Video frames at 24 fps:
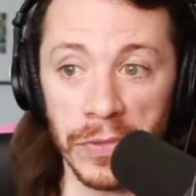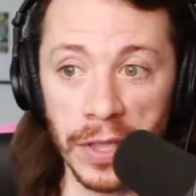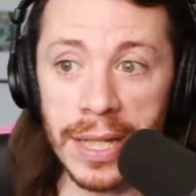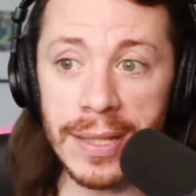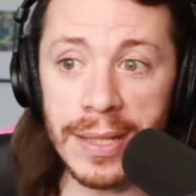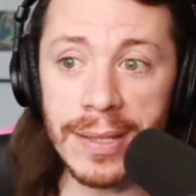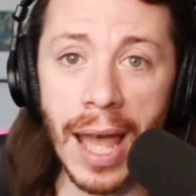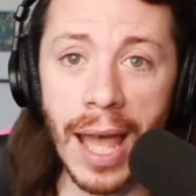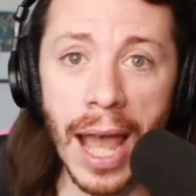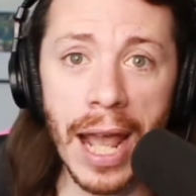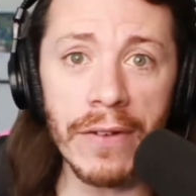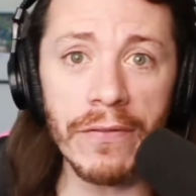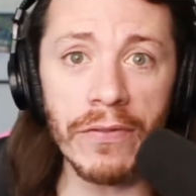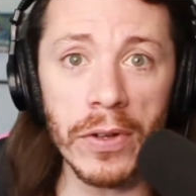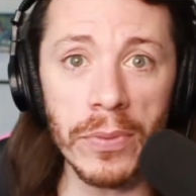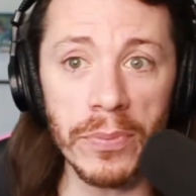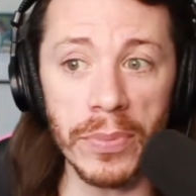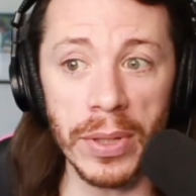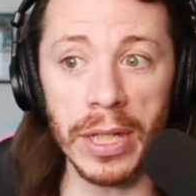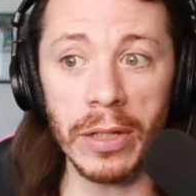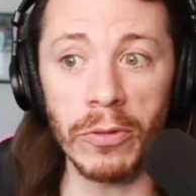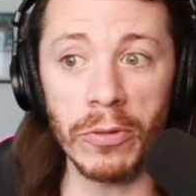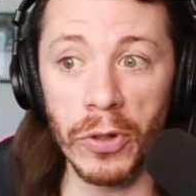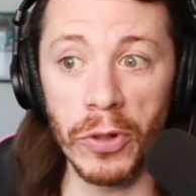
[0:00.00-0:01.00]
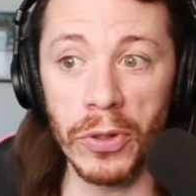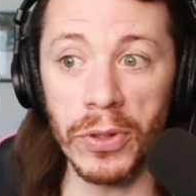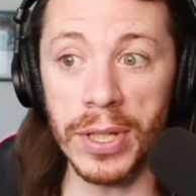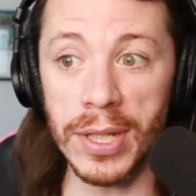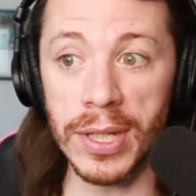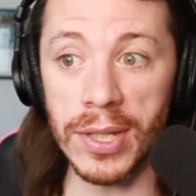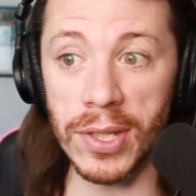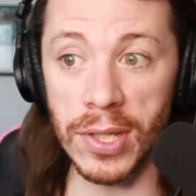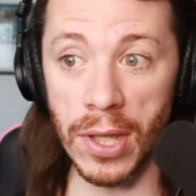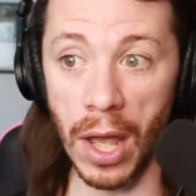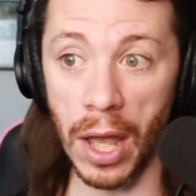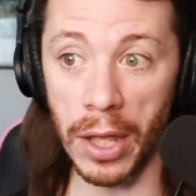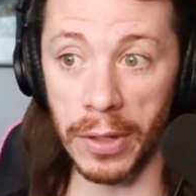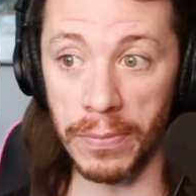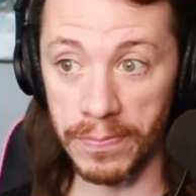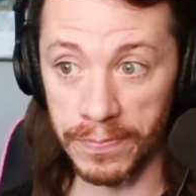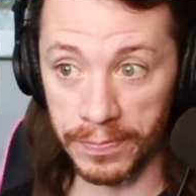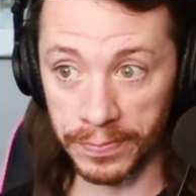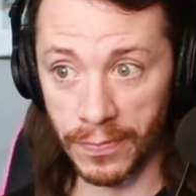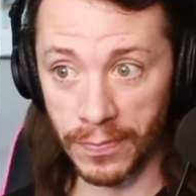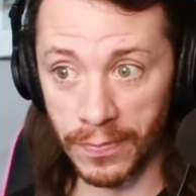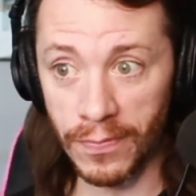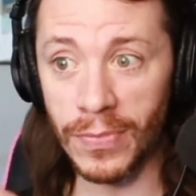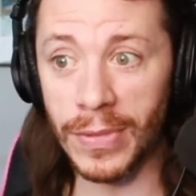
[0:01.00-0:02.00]
Aside from being Rudy's son,
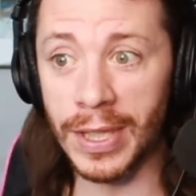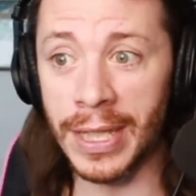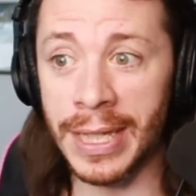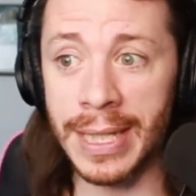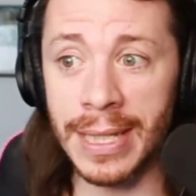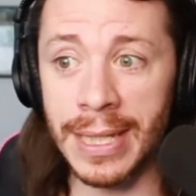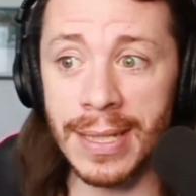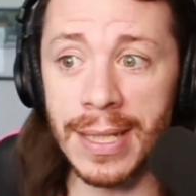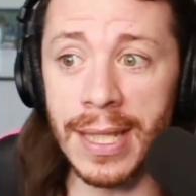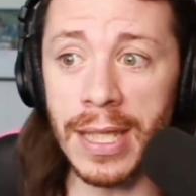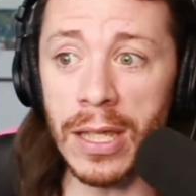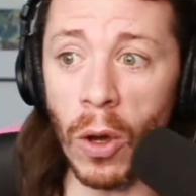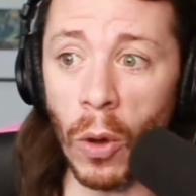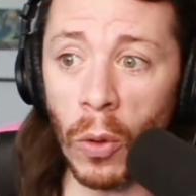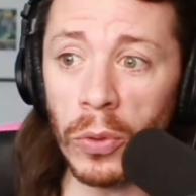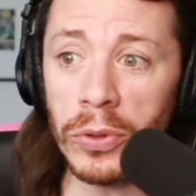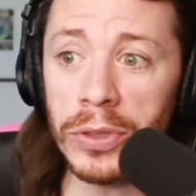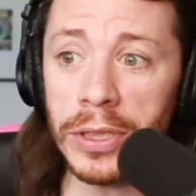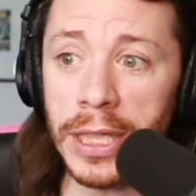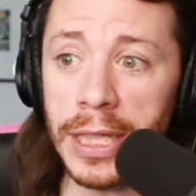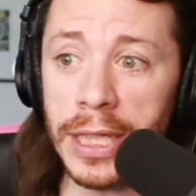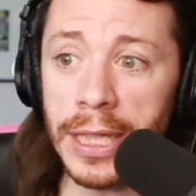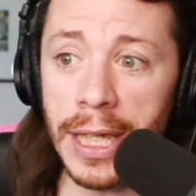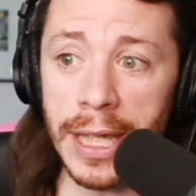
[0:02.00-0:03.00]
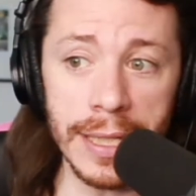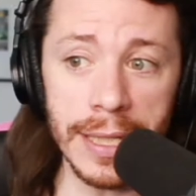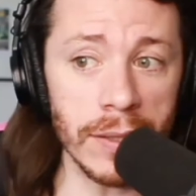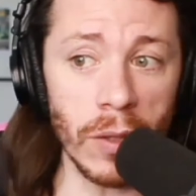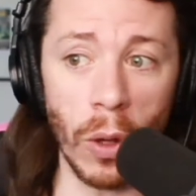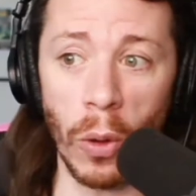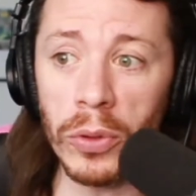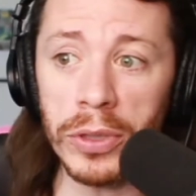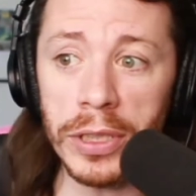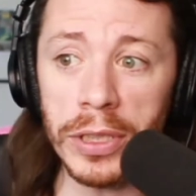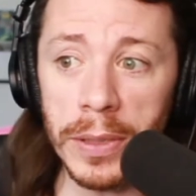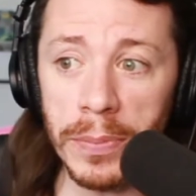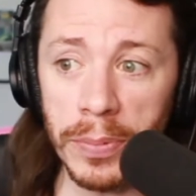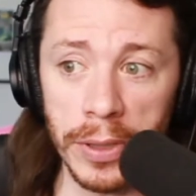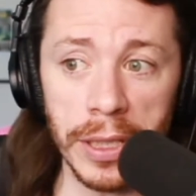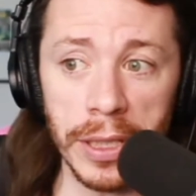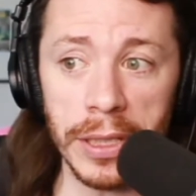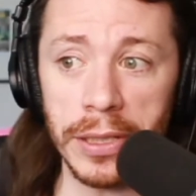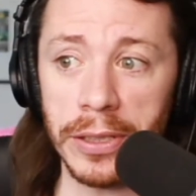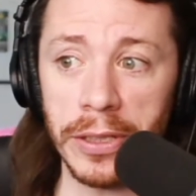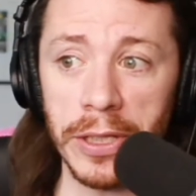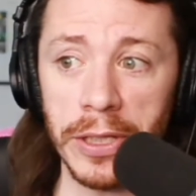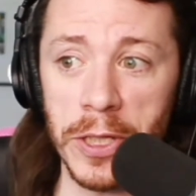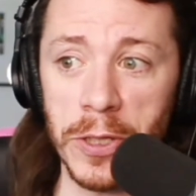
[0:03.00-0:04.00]
his only
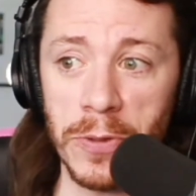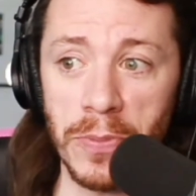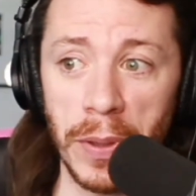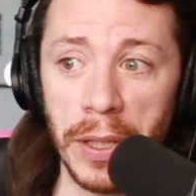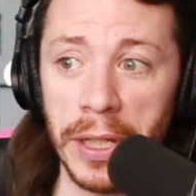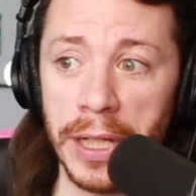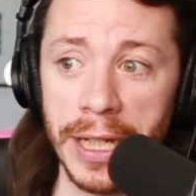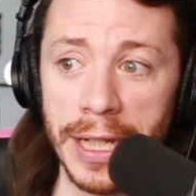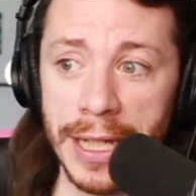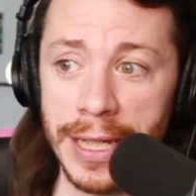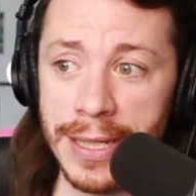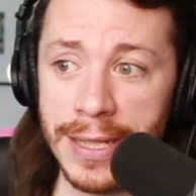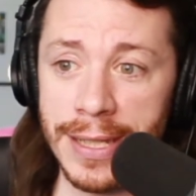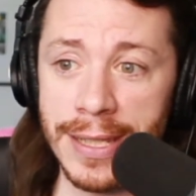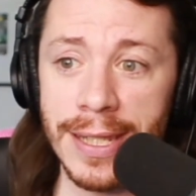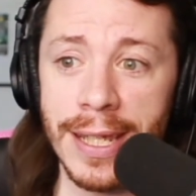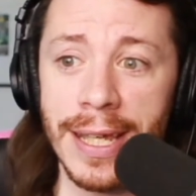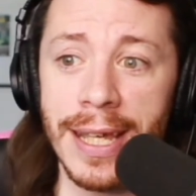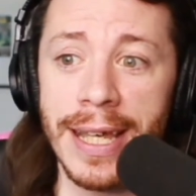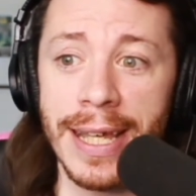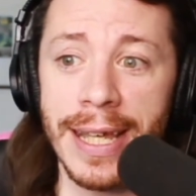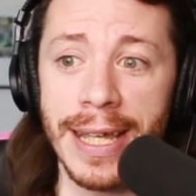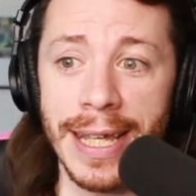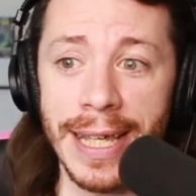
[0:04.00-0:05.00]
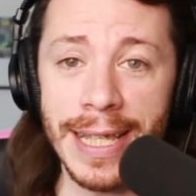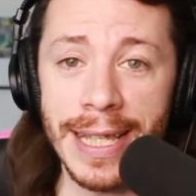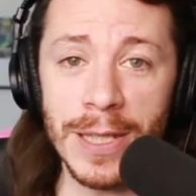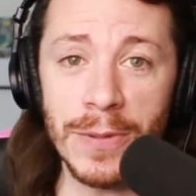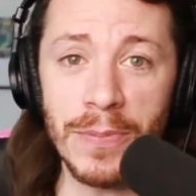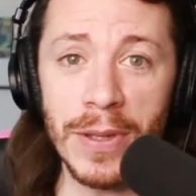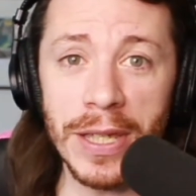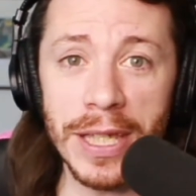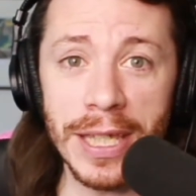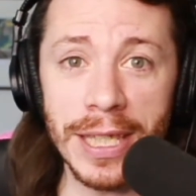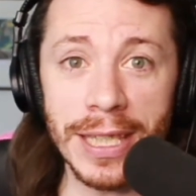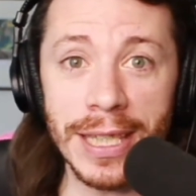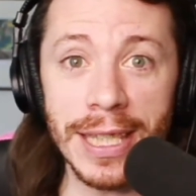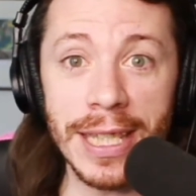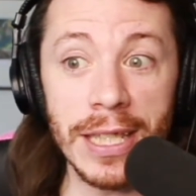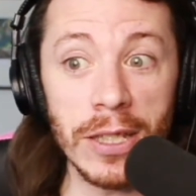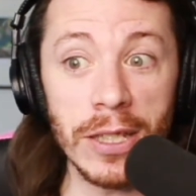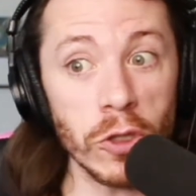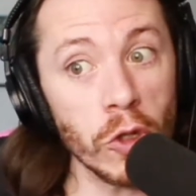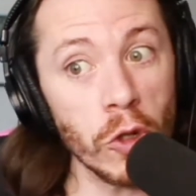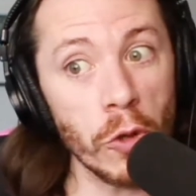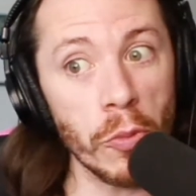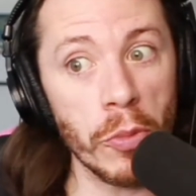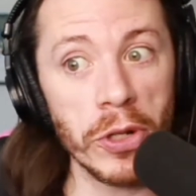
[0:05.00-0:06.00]
political experience is being the
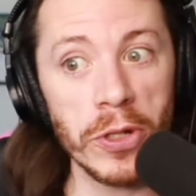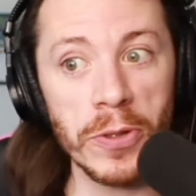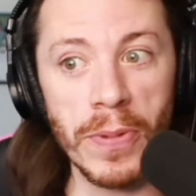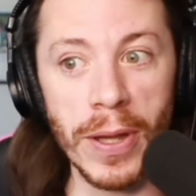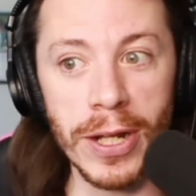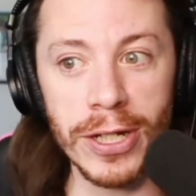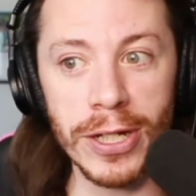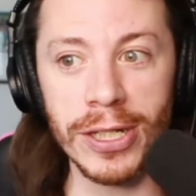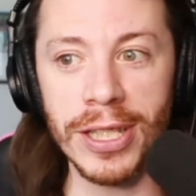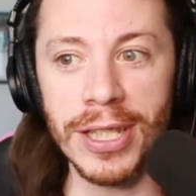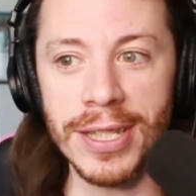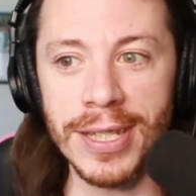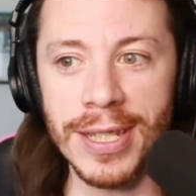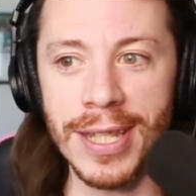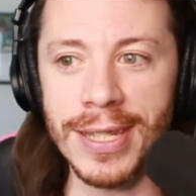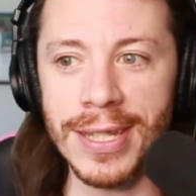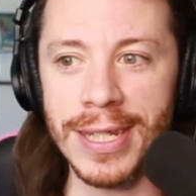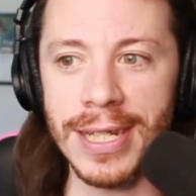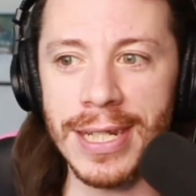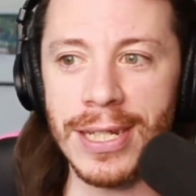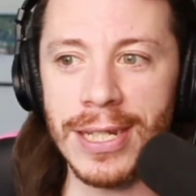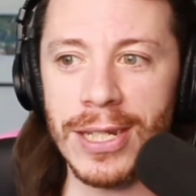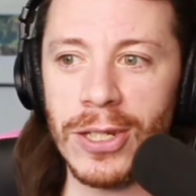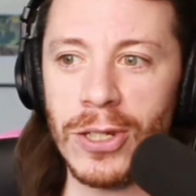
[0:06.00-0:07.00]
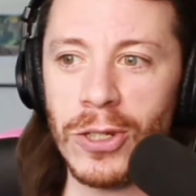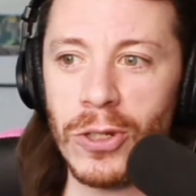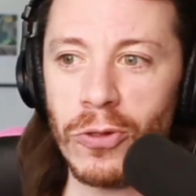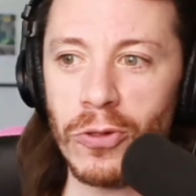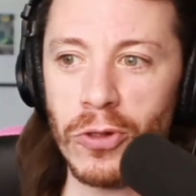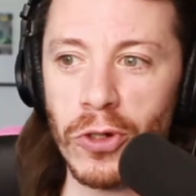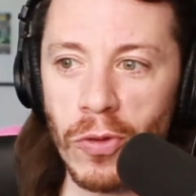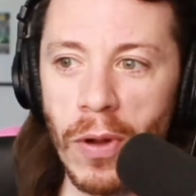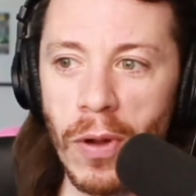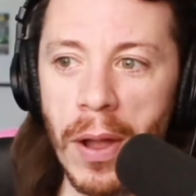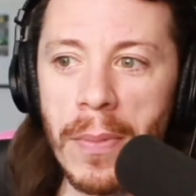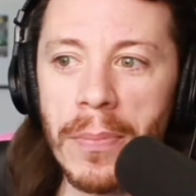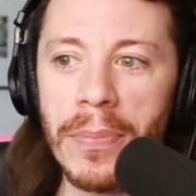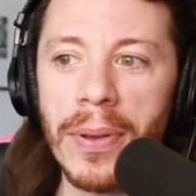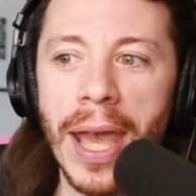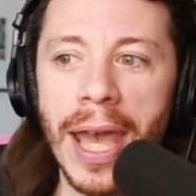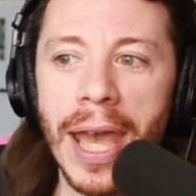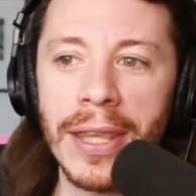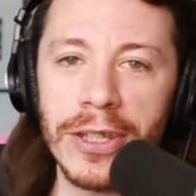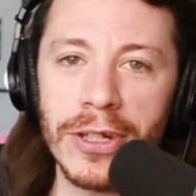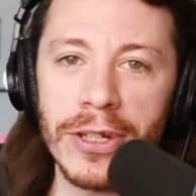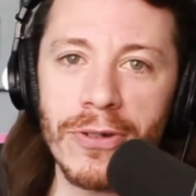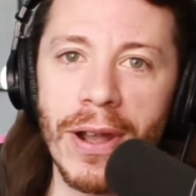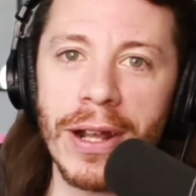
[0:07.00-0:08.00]
super special assistant to Trump
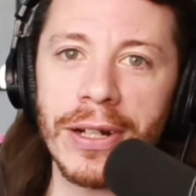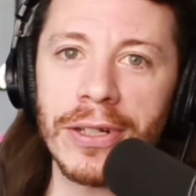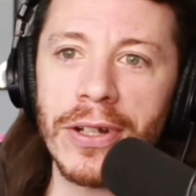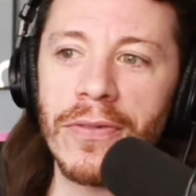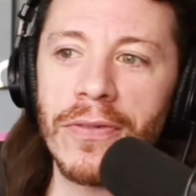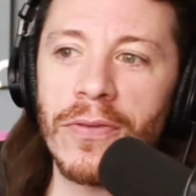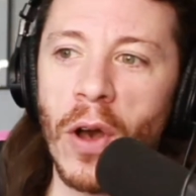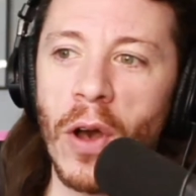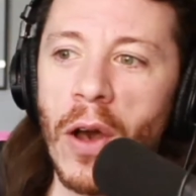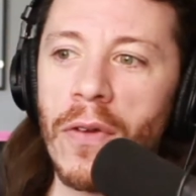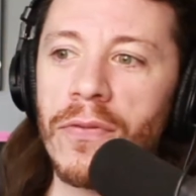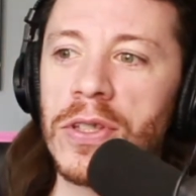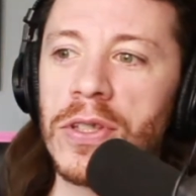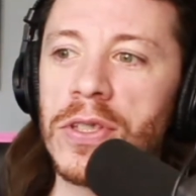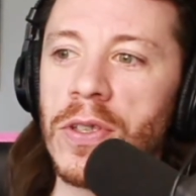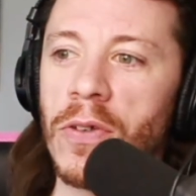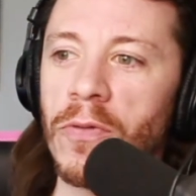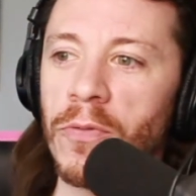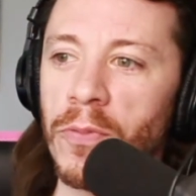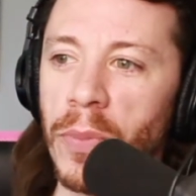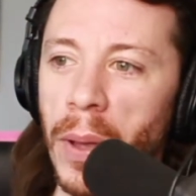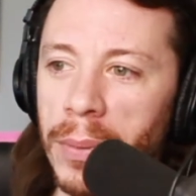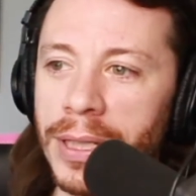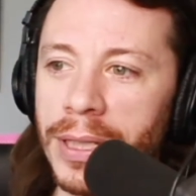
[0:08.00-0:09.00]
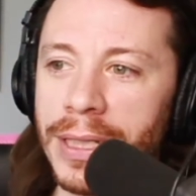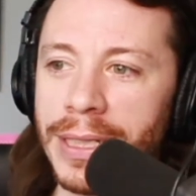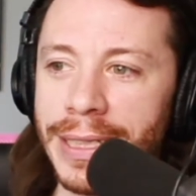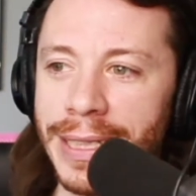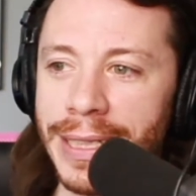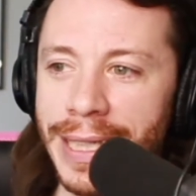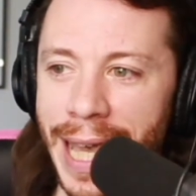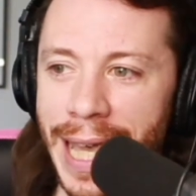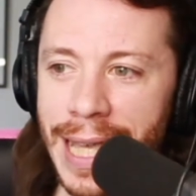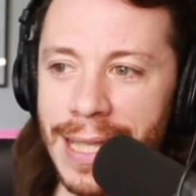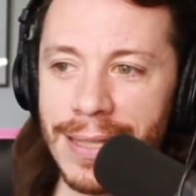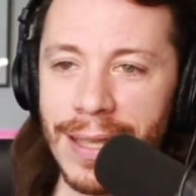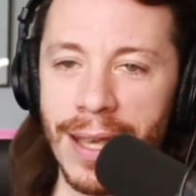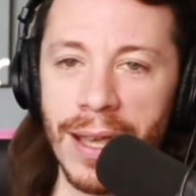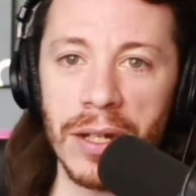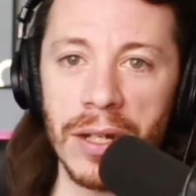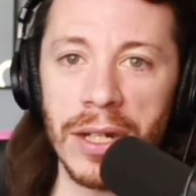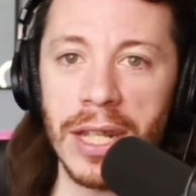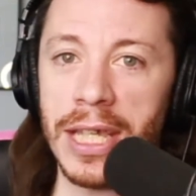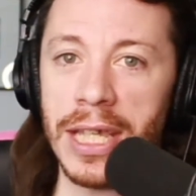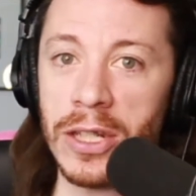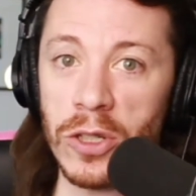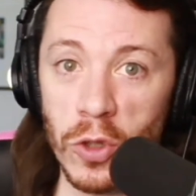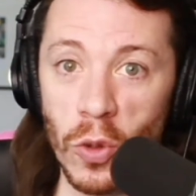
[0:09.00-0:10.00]
and the director of Office of Public
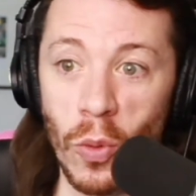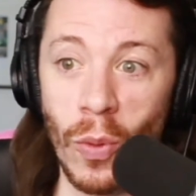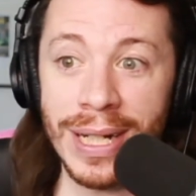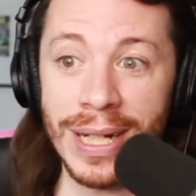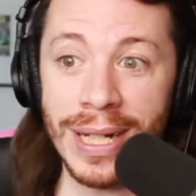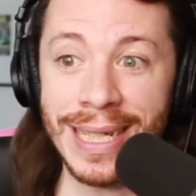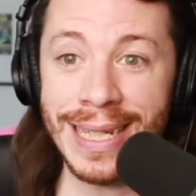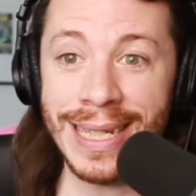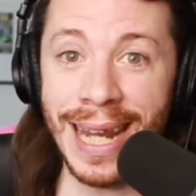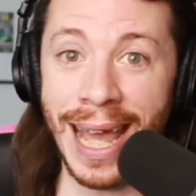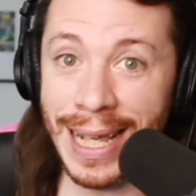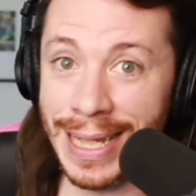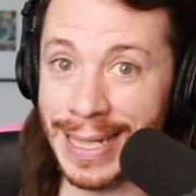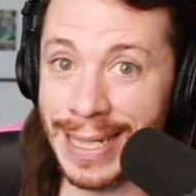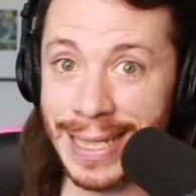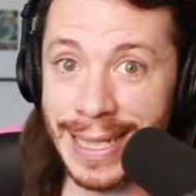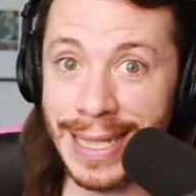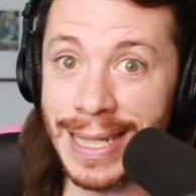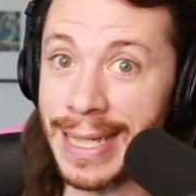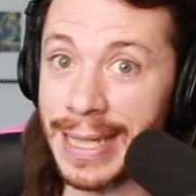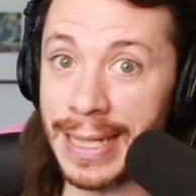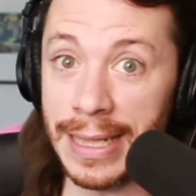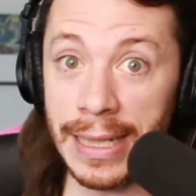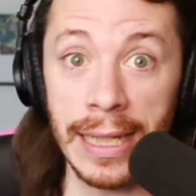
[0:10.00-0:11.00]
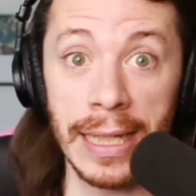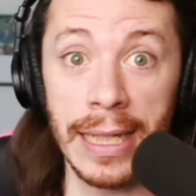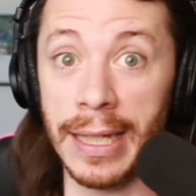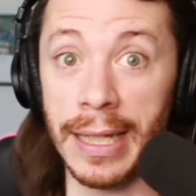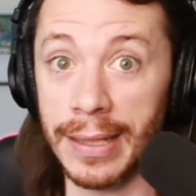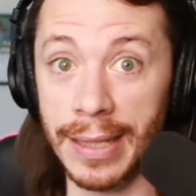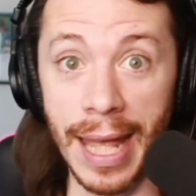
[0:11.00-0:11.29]
Liaison in 2019.